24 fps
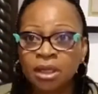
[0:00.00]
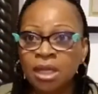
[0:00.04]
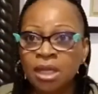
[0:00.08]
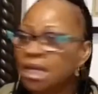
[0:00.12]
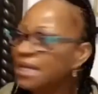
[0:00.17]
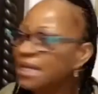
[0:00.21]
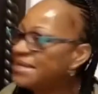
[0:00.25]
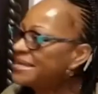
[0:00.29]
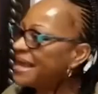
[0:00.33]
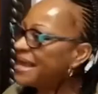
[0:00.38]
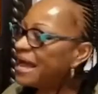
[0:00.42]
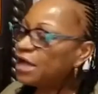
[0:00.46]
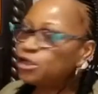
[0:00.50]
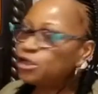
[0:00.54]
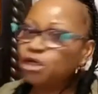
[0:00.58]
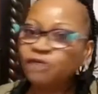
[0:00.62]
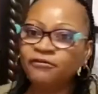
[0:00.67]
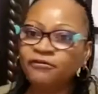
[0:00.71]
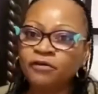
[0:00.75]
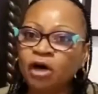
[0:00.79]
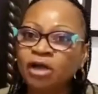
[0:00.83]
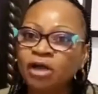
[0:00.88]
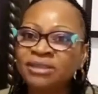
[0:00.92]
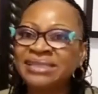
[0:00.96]
Now you've
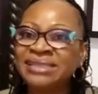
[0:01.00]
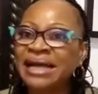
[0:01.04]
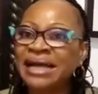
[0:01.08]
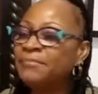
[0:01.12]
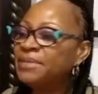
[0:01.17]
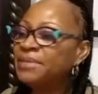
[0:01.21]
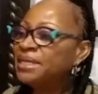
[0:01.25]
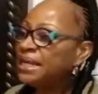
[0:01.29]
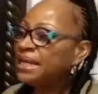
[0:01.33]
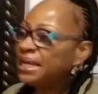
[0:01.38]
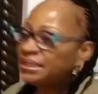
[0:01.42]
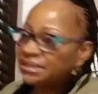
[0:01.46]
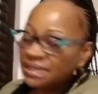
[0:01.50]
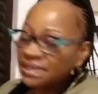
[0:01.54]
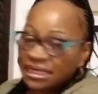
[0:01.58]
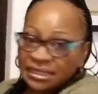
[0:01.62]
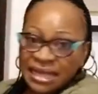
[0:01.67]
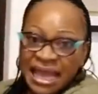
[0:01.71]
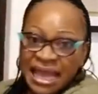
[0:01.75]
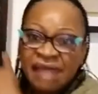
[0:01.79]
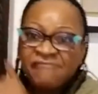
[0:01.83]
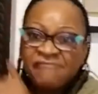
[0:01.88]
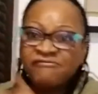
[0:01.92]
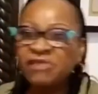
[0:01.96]
contaminated
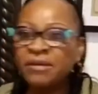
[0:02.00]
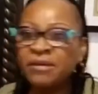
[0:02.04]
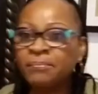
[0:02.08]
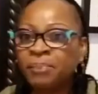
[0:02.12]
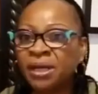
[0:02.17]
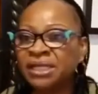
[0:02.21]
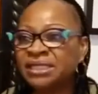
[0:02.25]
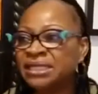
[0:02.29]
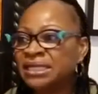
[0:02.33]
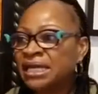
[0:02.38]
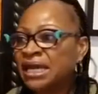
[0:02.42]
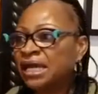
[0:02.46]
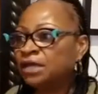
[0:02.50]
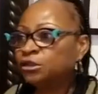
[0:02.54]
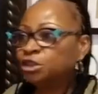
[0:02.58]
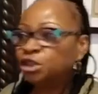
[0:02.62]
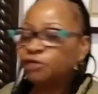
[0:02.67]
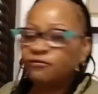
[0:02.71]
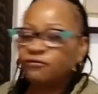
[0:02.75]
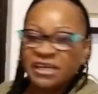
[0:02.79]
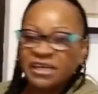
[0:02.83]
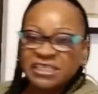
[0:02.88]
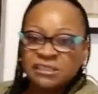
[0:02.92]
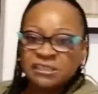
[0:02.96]
everybody else. You've
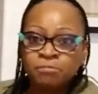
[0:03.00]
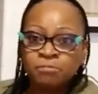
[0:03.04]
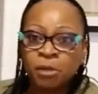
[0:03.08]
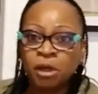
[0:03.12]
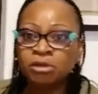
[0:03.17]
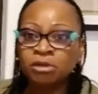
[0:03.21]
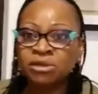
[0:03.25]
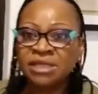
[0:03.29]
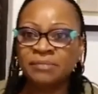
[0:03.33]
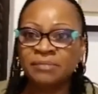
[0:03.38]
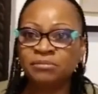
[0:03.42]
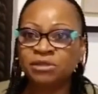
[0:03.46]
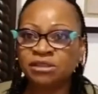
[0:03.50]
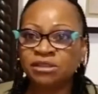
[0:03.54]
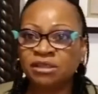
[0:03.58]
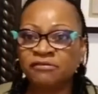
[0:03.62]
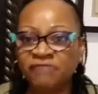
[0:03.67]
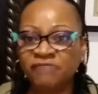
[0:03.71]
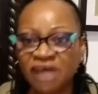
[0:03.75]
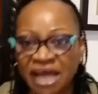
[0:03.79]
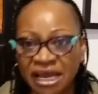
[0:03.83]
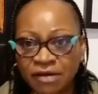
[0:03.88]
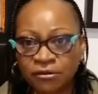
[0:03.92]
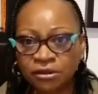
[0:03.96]
exposed them to the
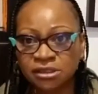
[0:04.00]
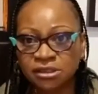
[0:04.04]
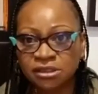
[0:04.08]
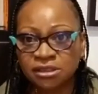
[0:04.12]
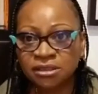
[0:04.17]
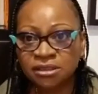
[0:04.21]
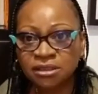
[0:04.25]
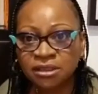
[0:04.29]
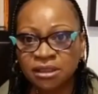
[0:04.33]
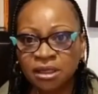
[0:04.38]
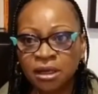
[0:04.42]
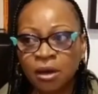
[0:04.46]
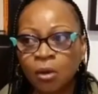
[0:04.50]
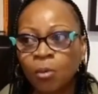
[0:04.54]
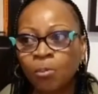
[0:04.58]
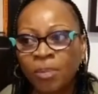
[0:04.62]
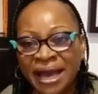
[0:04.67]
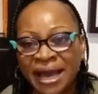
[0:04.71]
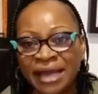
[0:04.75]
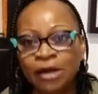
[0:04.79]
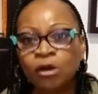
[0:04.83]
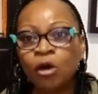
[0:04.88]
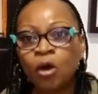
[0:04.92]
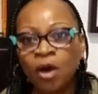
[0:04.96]
virus
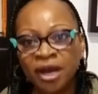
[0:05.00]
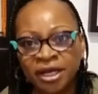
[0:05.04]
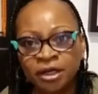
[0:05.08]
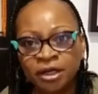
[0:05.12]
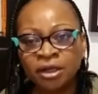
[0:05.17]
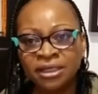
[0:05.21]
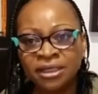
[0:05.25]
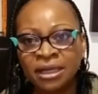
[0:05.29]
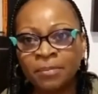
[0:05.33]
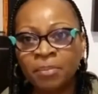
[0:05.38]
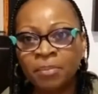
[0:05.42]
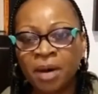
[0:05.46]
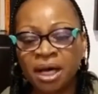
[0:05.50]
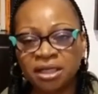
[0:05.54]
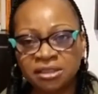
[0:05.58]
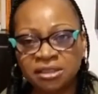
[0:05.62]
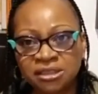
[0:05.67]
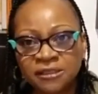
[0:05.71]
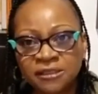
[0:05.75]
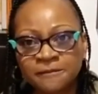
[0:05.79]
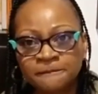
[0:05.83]
by going on the bus.